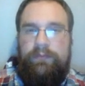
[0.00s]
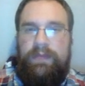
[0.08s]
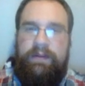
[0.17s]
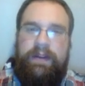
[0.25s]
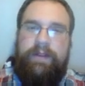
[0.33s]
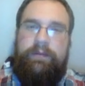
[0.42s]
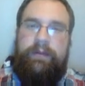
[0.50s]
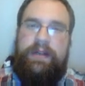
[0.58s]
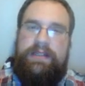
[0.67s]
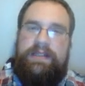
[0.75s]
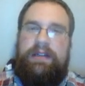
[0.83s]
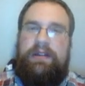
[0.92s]
Now we have a
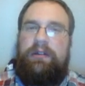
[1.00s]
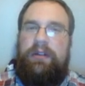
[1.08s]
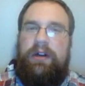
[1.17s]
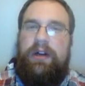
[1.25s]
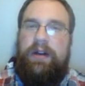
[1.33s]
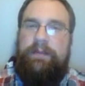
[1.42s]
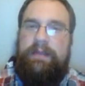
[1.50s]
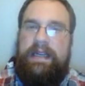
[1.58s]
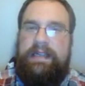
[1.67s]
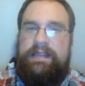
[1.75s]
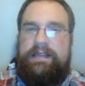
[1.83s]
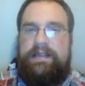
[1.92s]
Rusted Claw
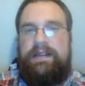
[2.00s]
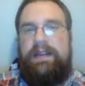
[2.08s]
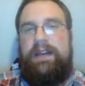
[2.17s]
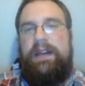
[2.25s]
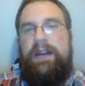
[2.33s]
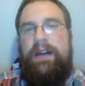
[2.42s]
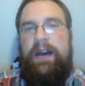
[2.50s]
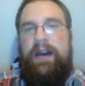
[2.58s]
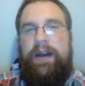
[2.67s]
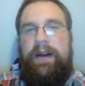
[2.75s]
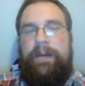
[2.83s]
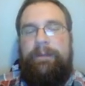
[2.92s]
Magus
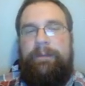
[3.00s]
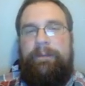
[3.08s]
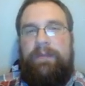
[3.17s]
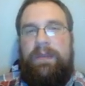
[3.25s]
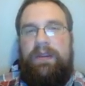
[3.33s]
Relic,